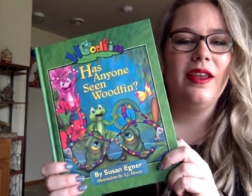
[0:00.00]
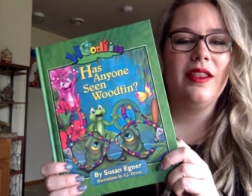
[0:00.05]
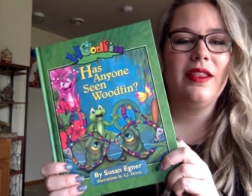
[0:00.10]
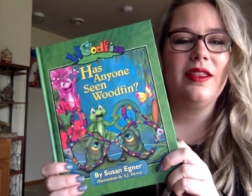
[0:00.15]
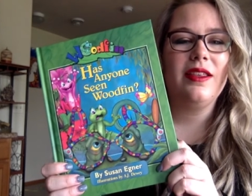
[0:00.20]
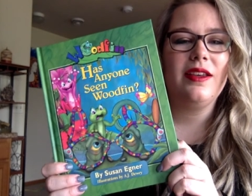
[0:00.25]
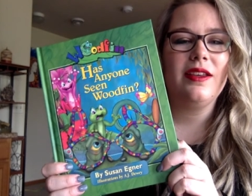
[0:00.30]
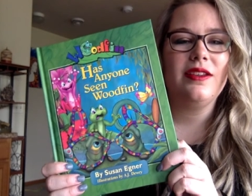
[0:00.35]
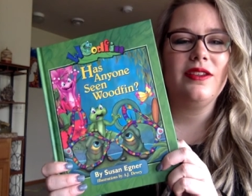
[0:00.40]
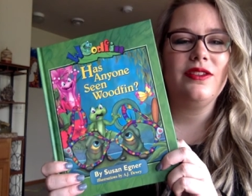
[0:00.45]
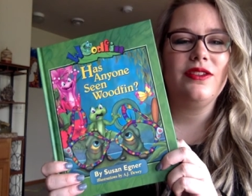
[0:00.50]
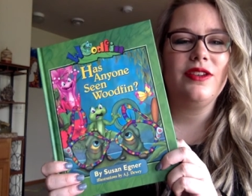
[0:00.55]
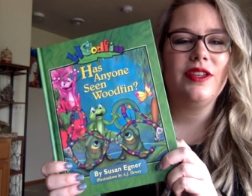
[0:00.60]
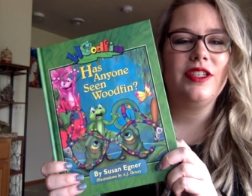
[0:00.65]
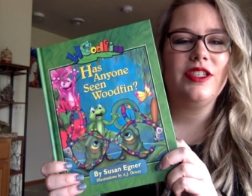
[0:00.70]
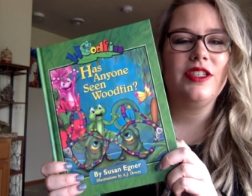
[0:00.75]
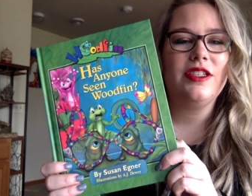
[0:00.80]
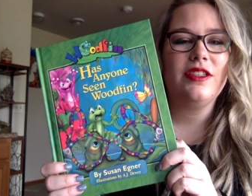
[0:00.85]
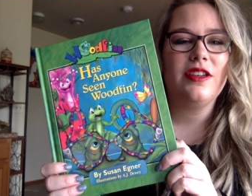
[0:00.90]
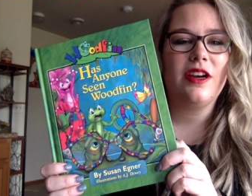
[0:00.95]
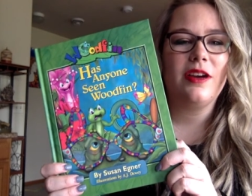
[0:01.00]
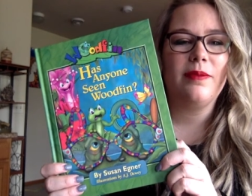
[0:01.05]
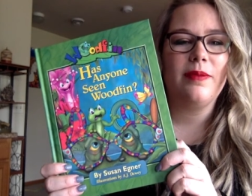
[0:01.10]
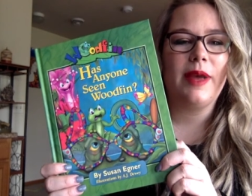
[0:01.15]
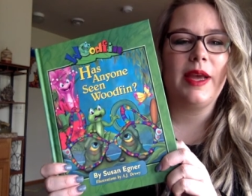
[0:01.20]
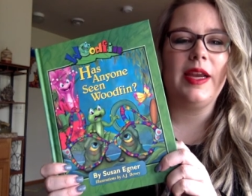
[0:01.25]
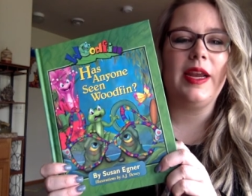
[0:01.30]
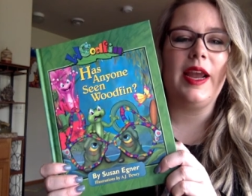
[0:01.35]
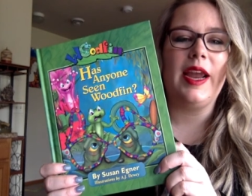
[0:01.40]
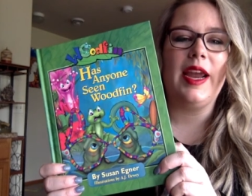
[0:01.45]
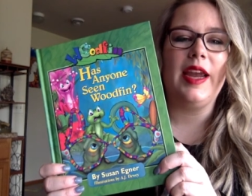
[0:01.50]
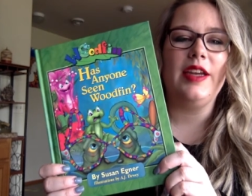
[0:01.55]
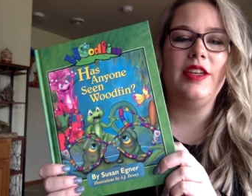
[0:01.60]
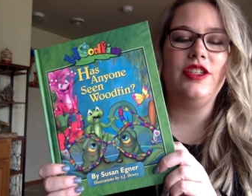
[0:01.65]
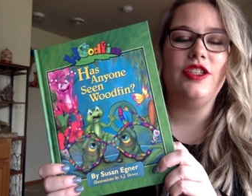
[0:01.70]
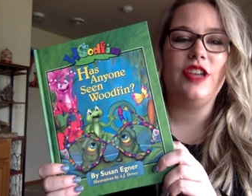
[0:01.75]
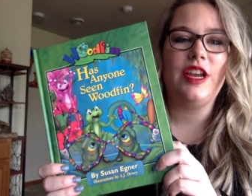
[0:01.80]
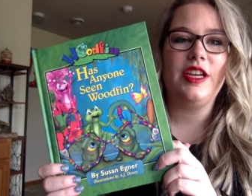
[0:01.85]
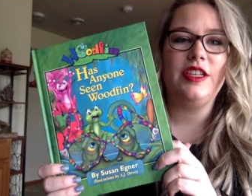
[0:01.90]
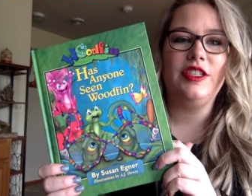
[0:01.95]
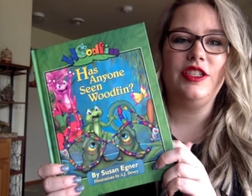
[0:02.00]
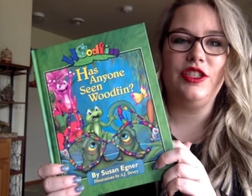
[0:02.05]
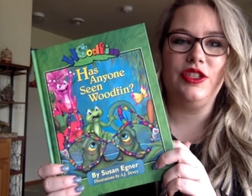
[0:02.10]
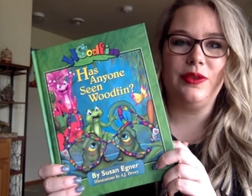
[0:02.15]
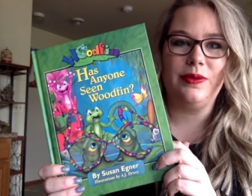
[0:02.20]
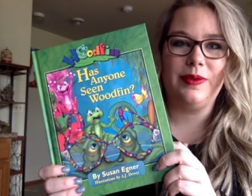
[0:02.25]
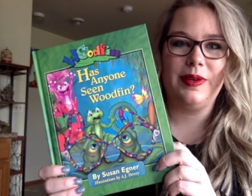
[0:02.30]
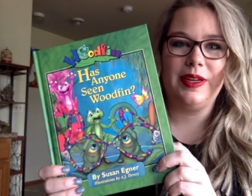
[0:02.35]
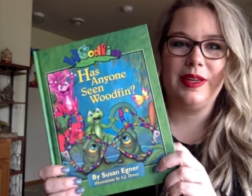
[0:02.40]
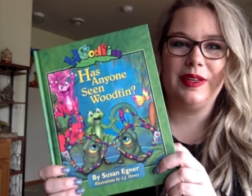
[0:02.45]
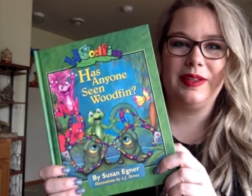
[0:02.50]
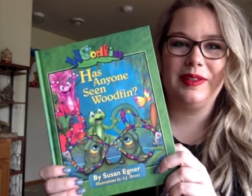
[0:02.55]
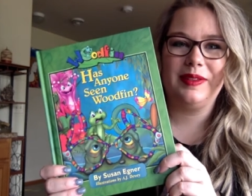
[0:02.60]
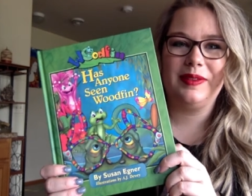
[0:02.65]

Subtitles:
The illustrations are by A.J. Dewey.